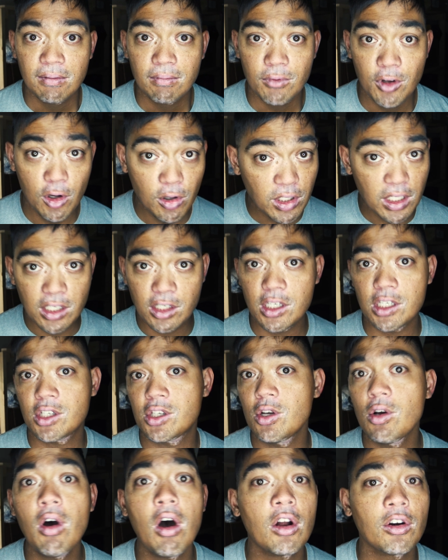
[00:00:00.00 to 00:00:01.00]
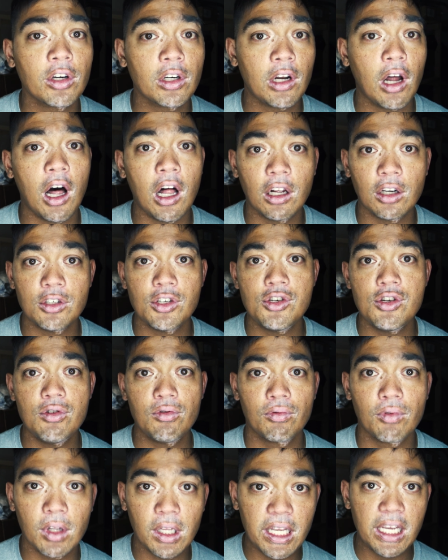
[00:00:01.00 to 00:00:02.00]
Using just $200, you
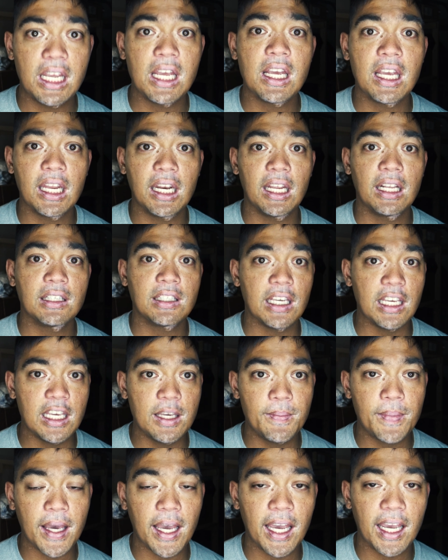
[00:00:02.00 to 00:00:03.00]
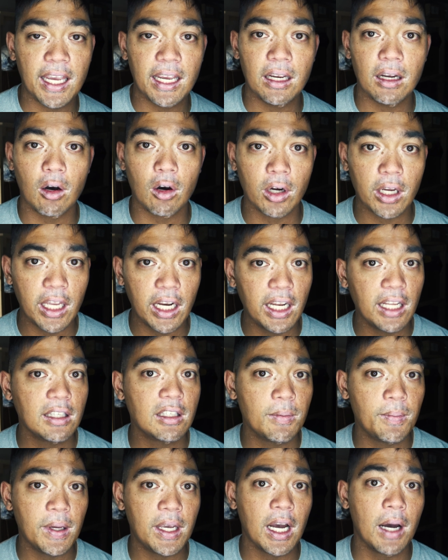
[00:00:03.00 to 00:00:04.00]
really can get into eBay or get
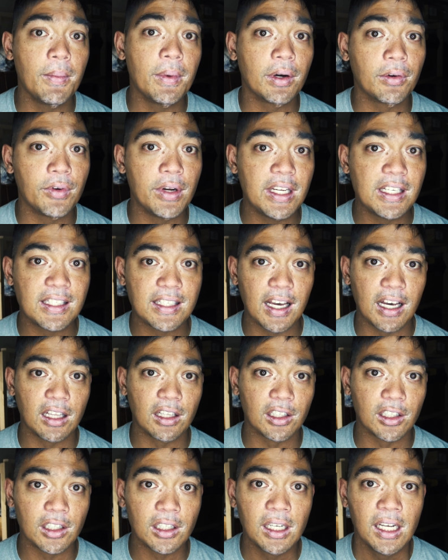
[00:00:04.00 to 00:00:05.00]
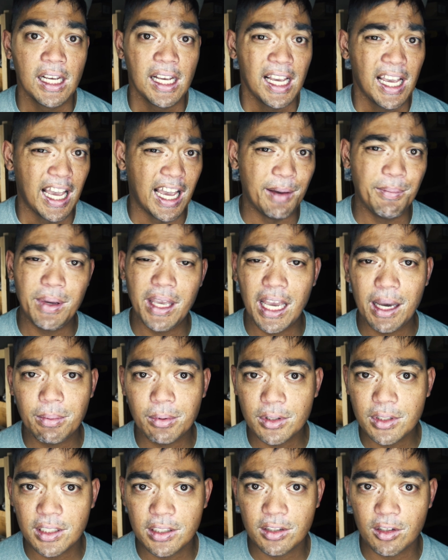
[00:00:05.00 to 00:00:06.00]
into becoming a reseller and be
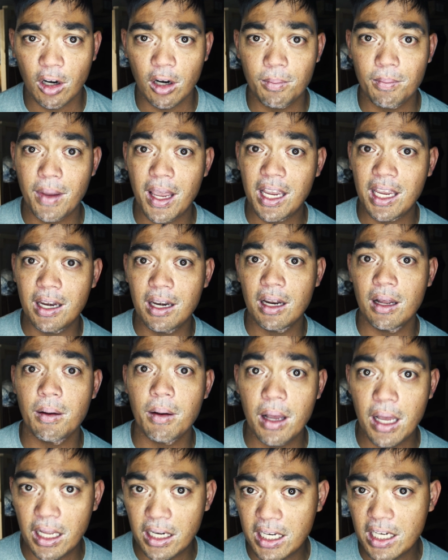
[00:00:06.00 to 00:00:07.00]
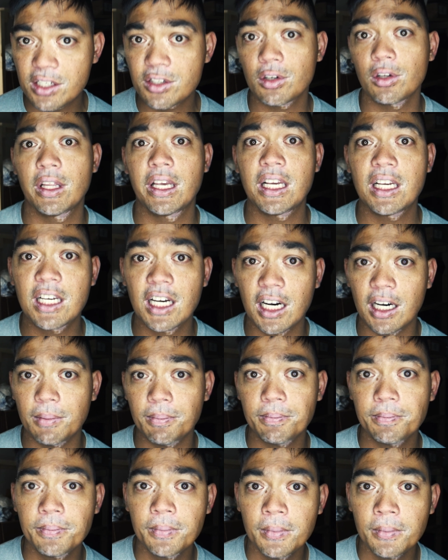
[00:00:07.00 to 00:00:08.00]
able to start making additional
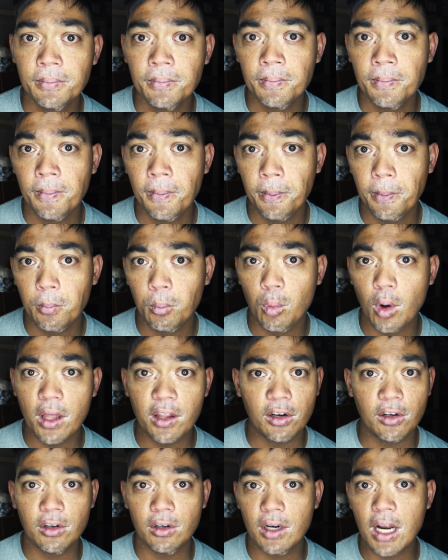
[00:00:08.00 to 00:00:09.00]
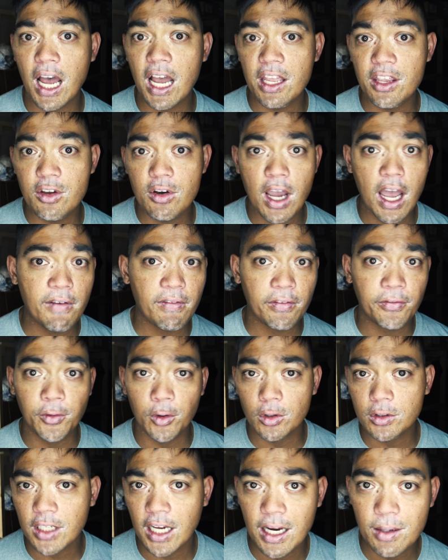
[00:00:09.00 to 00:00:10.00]
income. Whether or not you have a
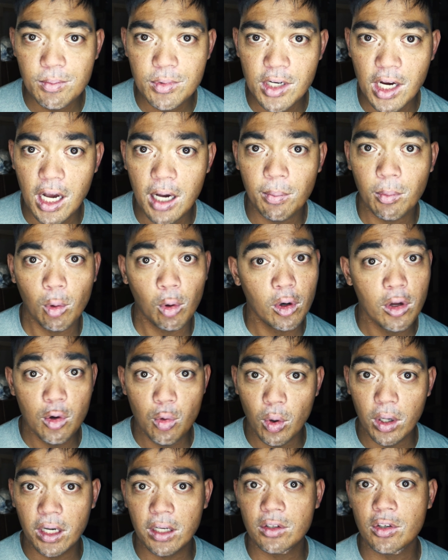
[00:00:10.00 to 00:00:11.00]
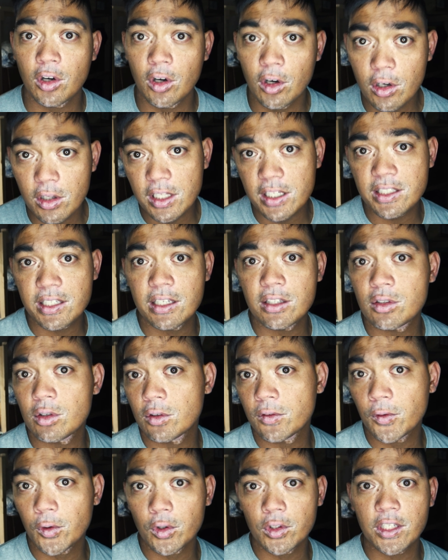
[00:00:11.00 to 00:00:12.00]
full-time job or you want to turn this into a
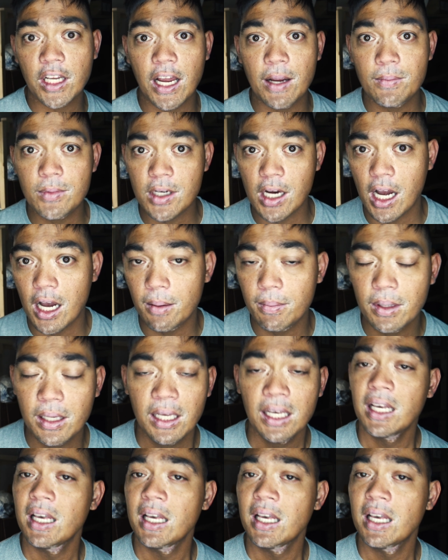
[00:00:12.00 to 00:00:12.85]
full-time job,